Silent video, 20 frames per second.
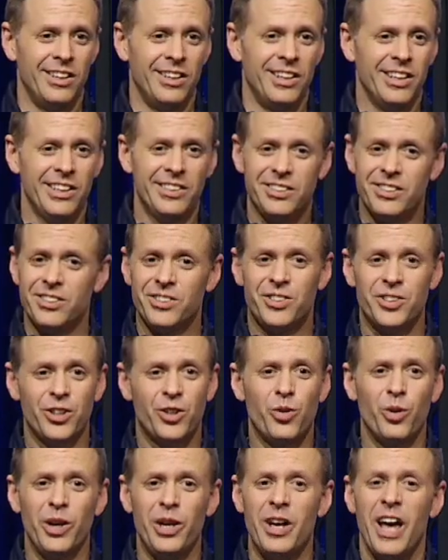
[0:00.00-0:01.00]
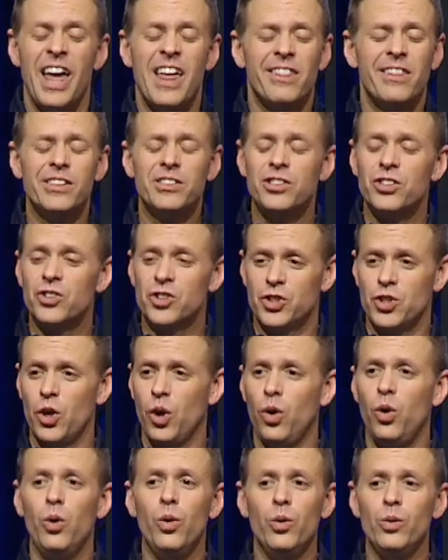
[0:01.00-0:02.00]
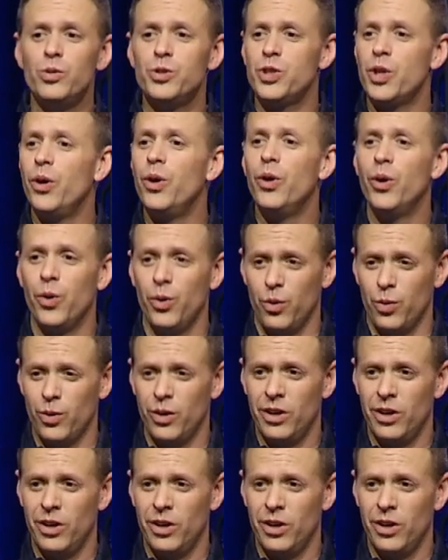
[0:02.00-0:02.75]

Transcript: This is the this is the who's who.